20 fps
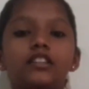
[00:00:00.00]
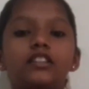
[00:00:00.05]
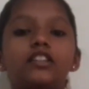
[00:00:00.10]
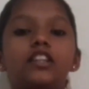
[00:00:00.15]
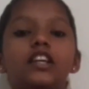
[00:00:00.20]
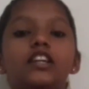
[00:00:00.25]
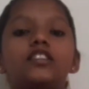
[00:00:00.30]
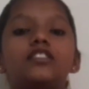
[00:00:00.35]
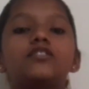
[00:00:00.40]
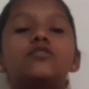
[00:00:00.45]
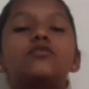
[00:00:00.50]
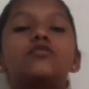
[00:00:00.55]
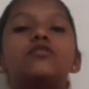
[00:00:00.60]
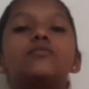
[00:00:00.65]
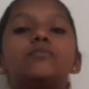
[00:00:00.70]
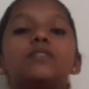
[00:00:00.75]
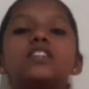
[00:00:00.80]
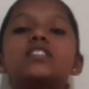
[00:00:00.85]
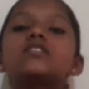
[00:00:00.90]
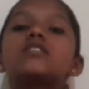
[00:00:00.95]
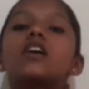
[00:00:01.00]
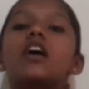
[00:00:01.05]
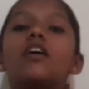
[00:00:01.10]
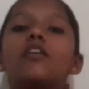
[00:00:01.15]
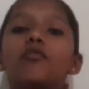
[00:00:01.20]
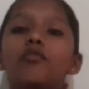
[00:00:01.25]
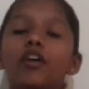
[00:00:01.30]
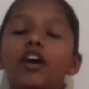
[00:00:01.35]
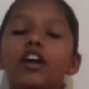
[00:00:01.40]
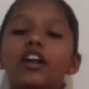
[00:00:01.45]
they should must
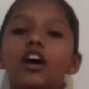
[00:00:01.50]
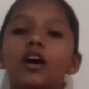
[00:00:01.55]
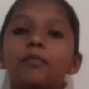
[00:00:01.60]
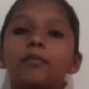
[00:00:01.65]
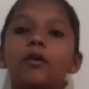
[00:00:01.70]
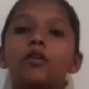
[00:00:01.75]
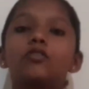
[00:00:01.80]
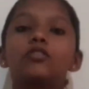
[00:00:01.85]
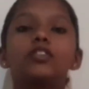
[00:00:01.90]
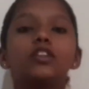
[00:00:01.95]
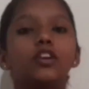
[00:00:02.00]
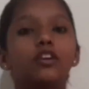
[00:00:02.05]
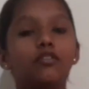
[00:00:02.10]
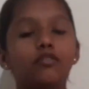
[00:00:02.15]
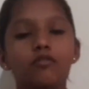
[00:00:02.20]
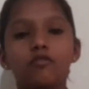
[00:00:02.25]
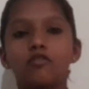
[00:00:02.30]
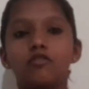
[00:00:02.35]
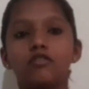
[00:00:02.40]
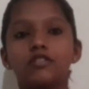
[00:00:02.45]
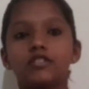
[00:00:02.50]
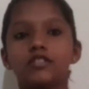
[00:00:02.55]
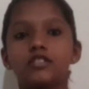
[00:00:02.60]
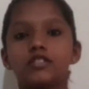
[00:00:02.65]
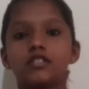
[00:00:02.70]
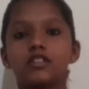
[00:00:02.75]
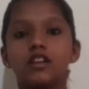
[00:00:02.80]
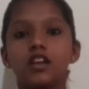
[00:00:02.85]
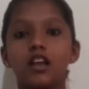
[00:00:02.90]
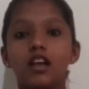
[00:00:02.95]
aware about their
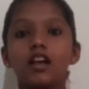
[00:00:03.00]
focus.